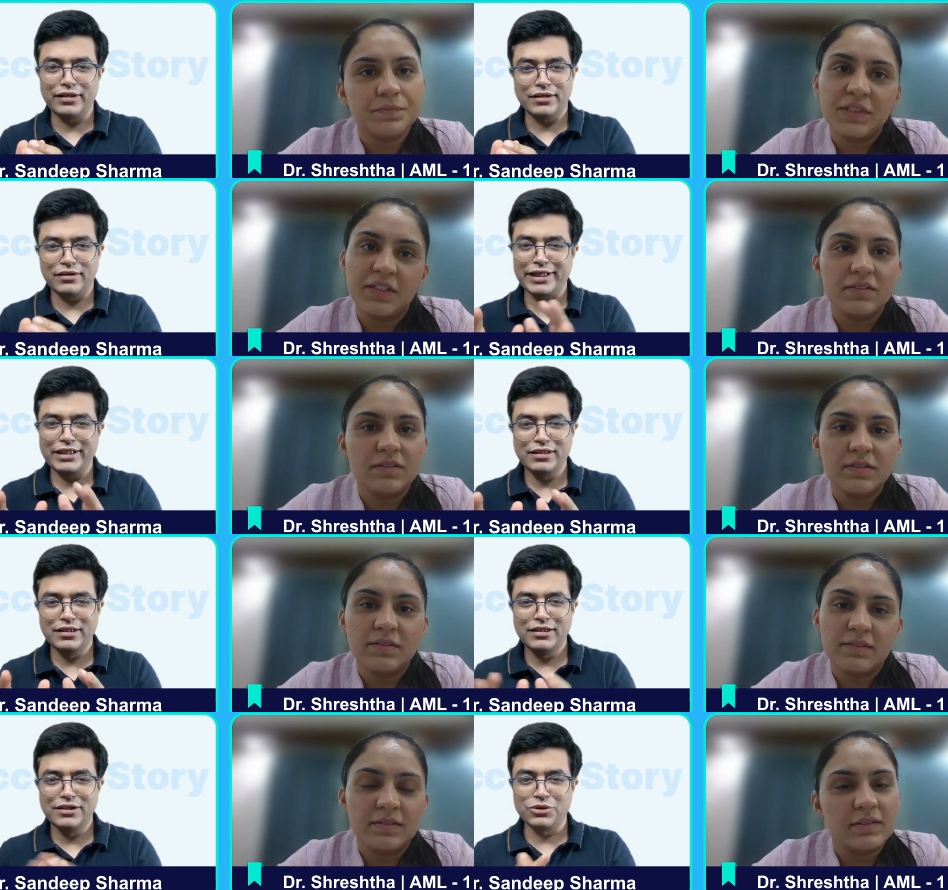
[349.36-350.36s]
Speaker 1: yes. right
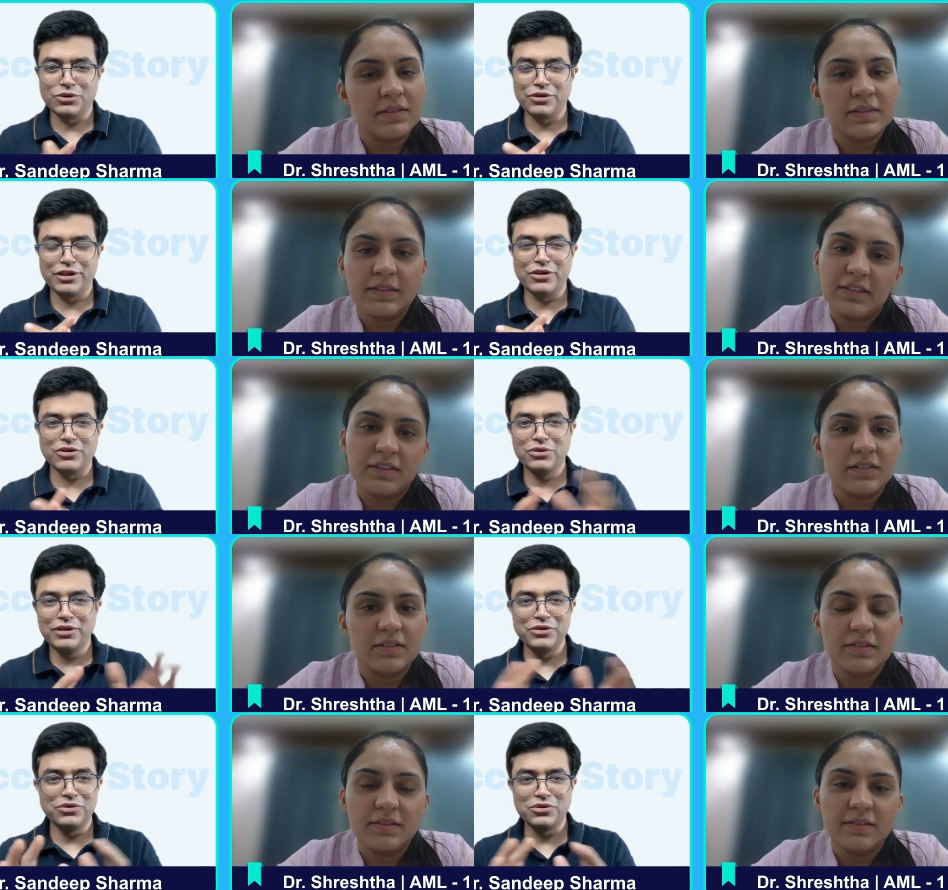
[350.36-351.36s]
so you did not go
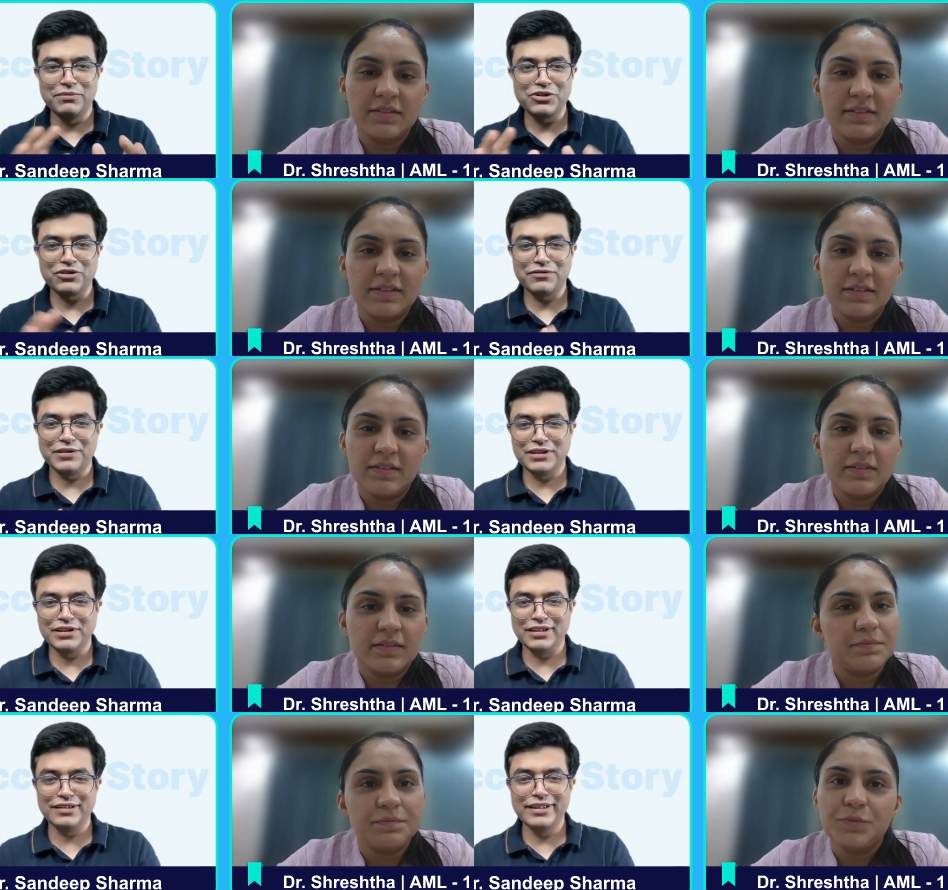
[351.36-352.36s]
into too much of uh,
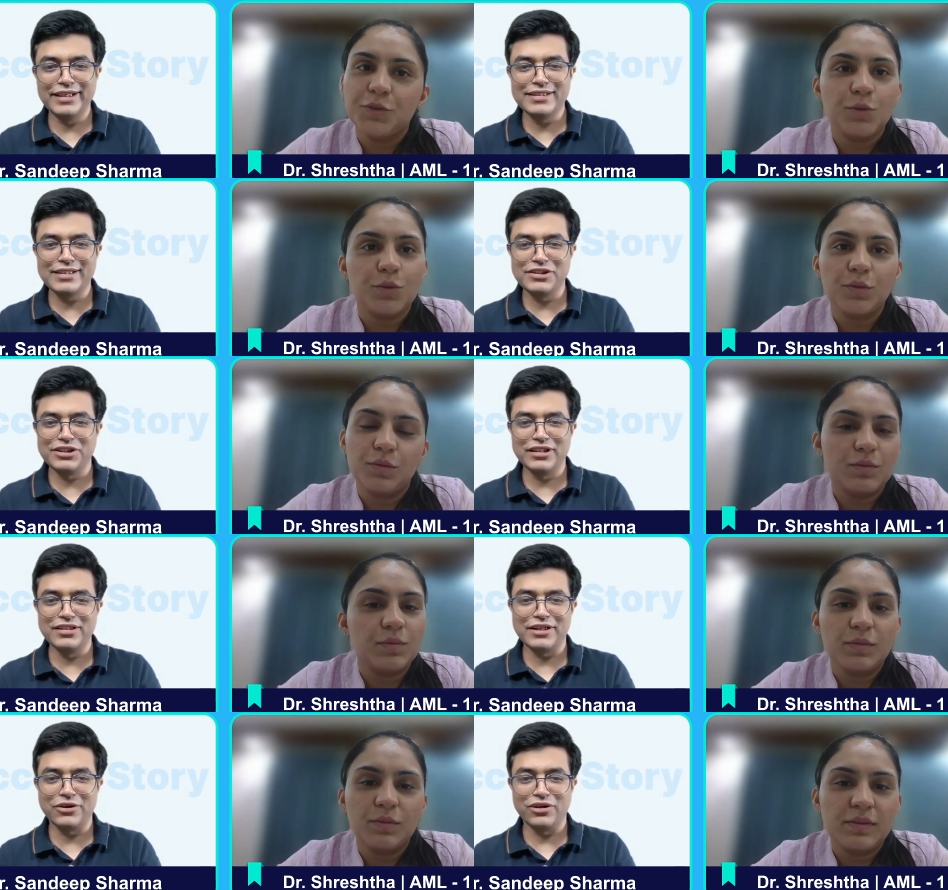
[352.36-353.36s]
other things and journals
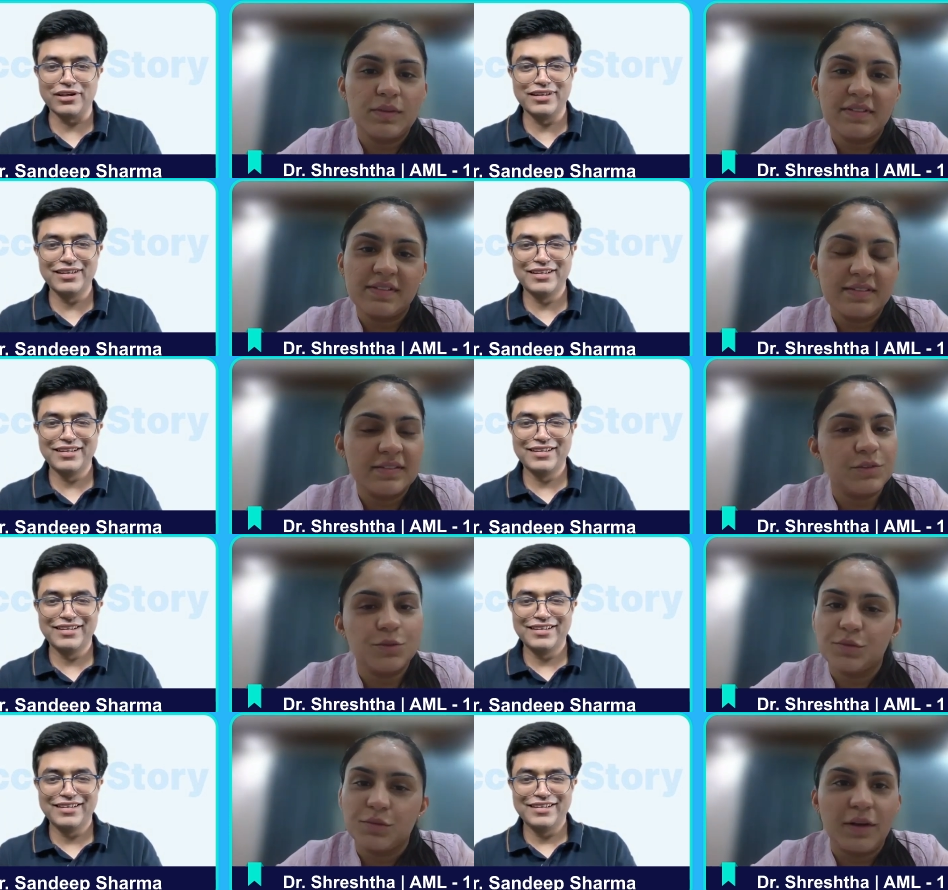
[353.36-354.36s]
and all
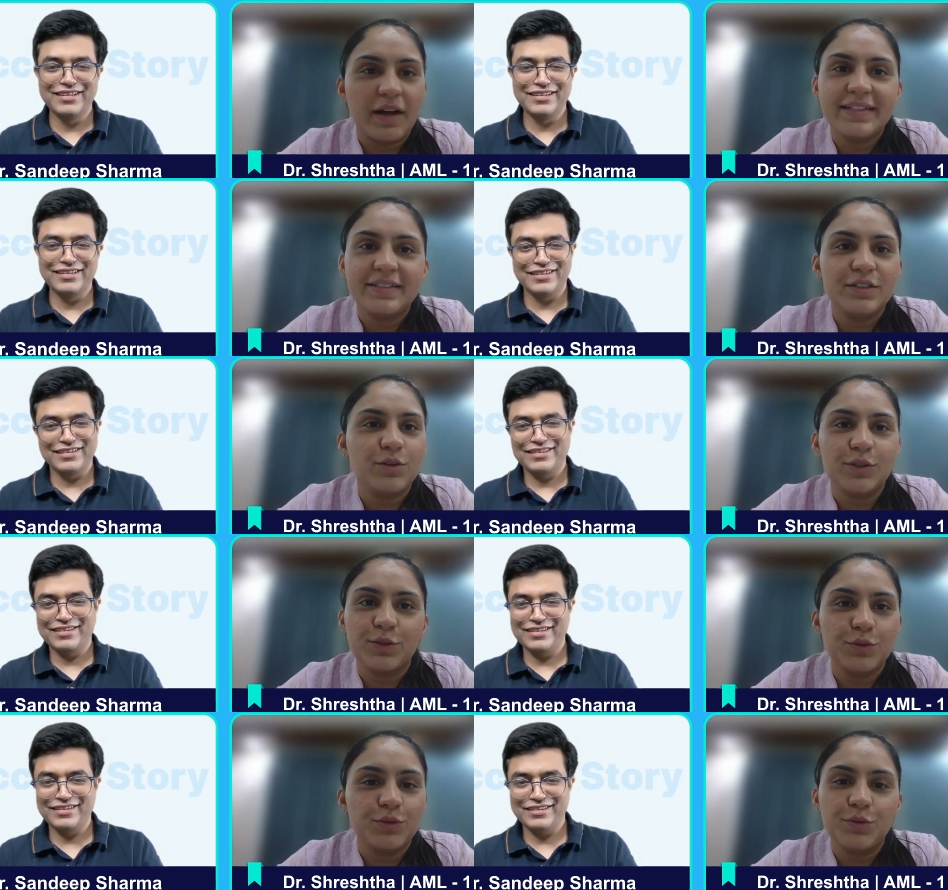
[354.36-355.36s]
Speaker 2: no i did not
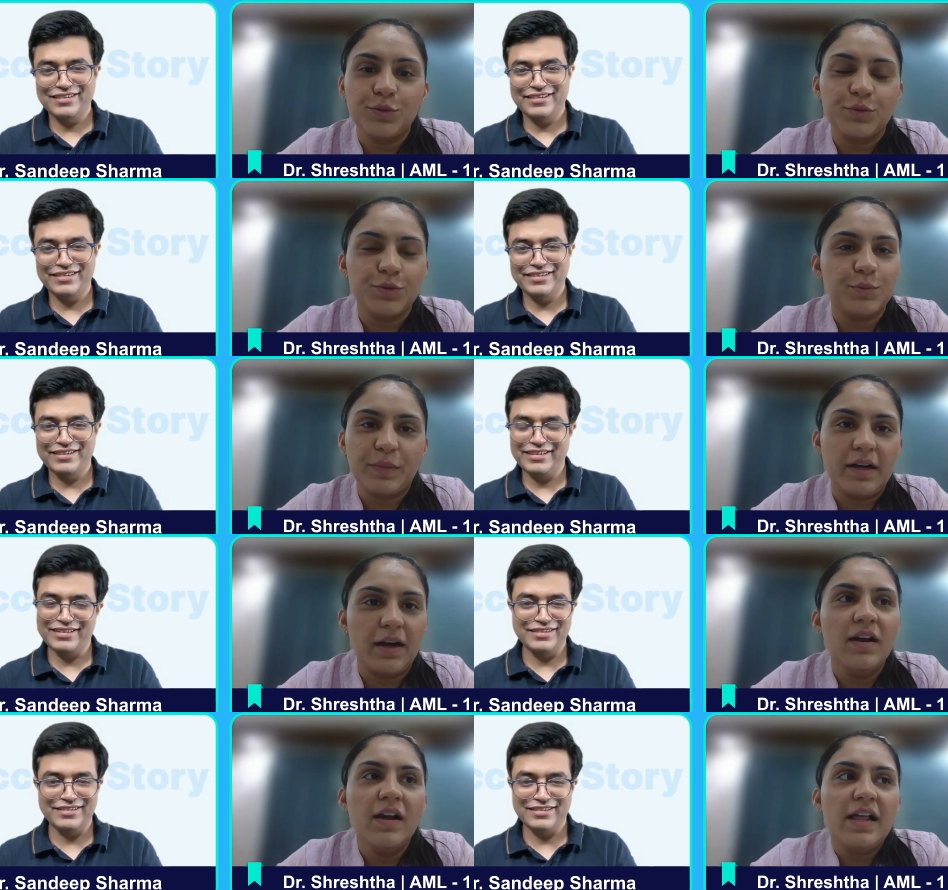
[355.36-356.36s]
go through
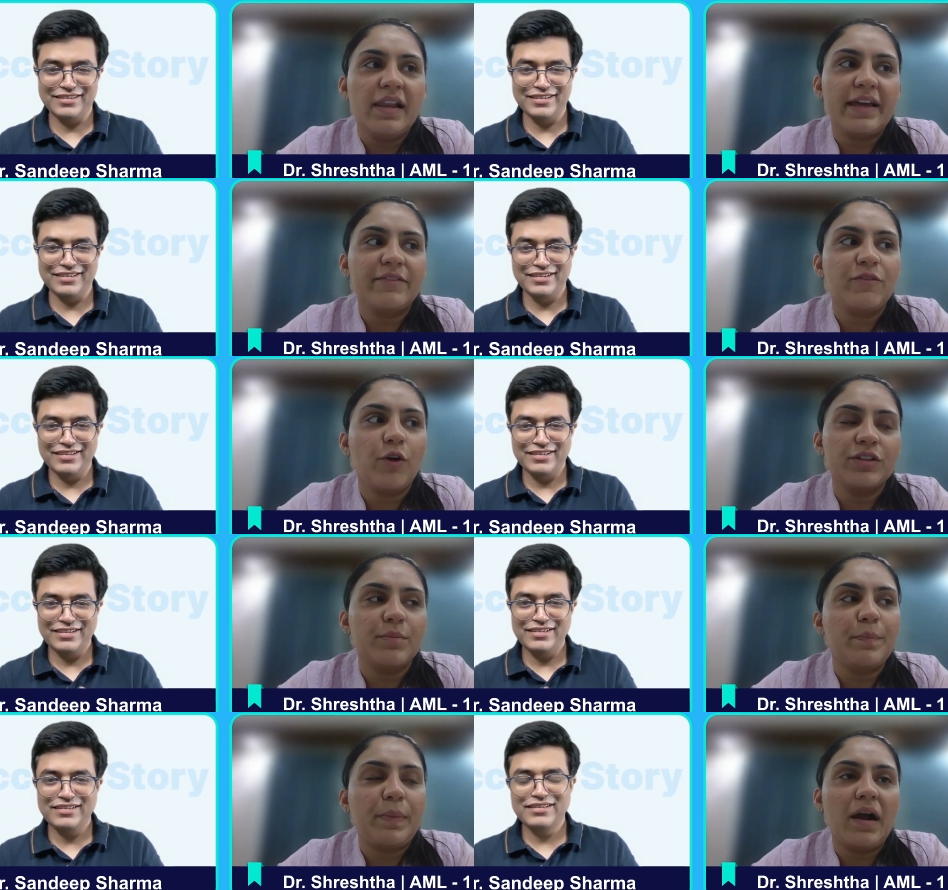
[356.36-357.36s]
like for the
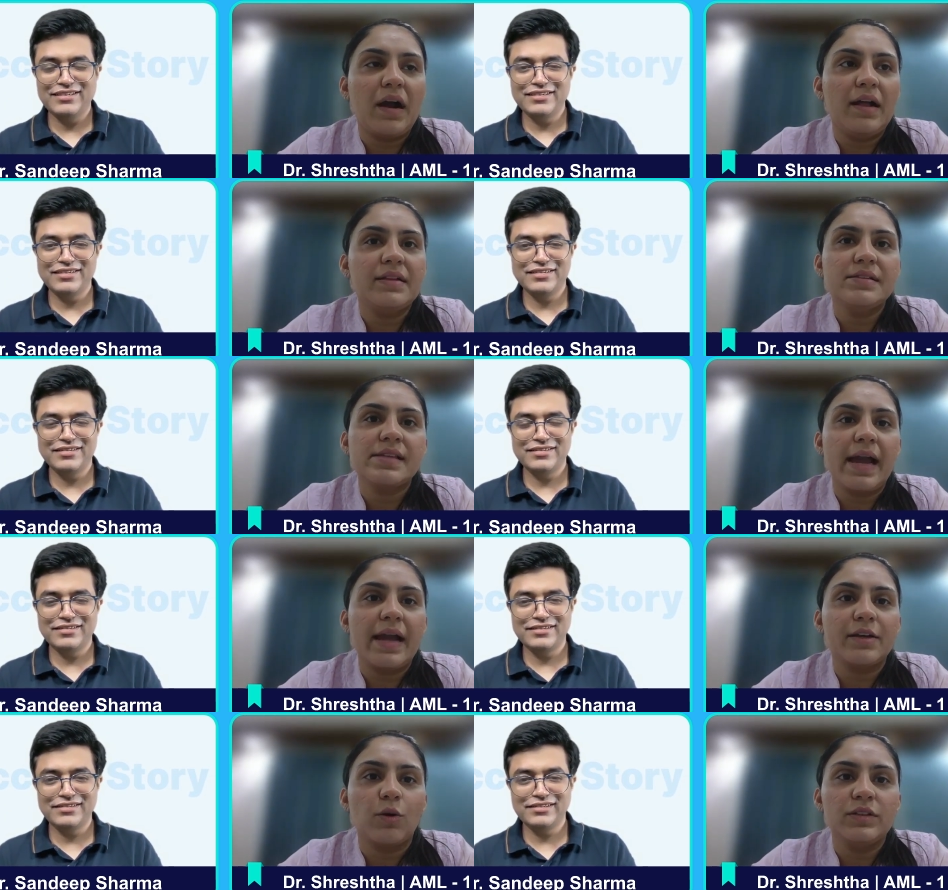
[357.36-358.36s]
piles
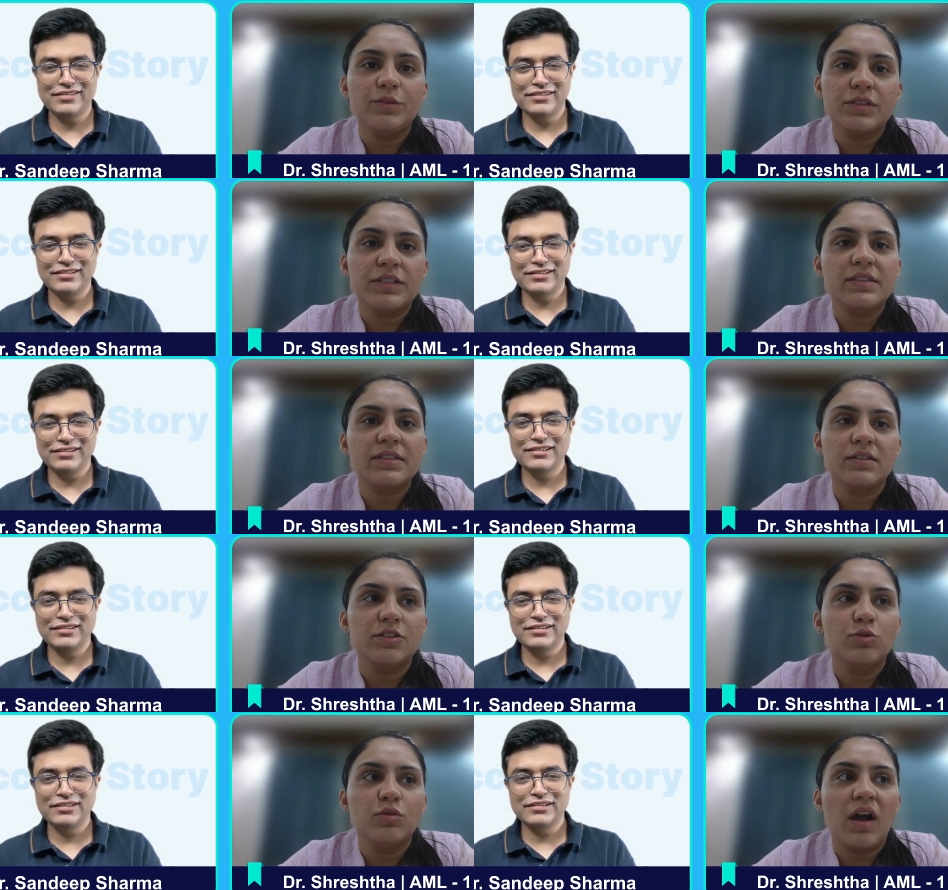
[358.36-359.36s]
and all those things So
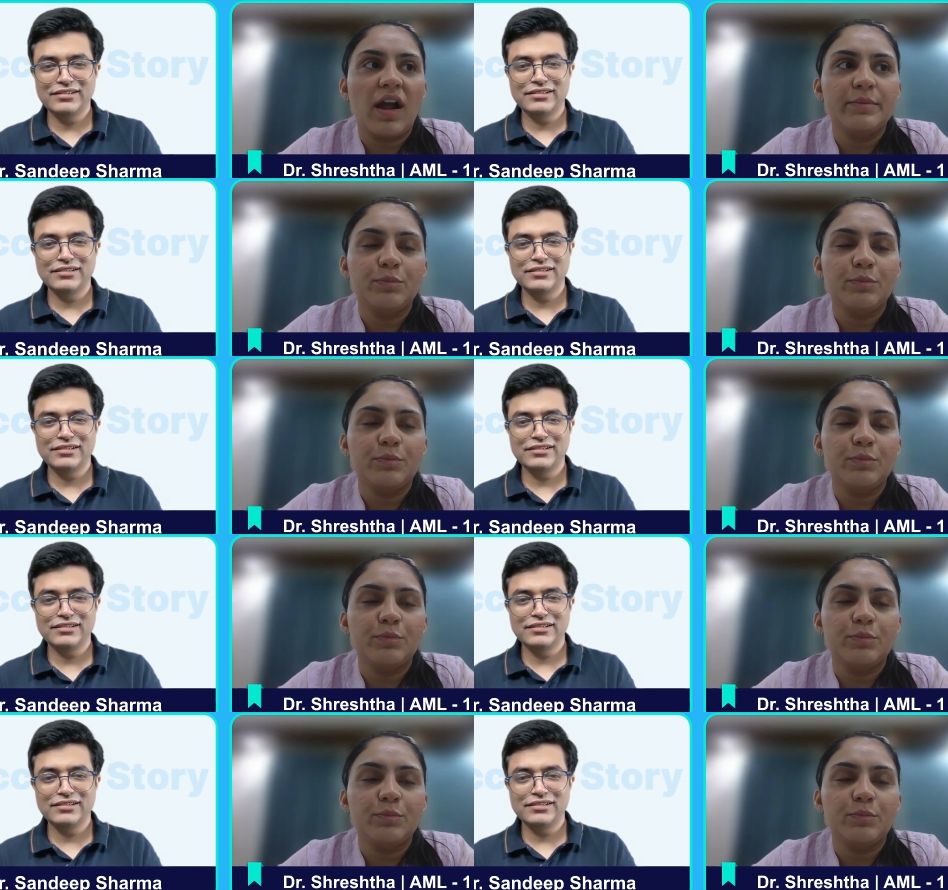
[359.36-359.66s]
you had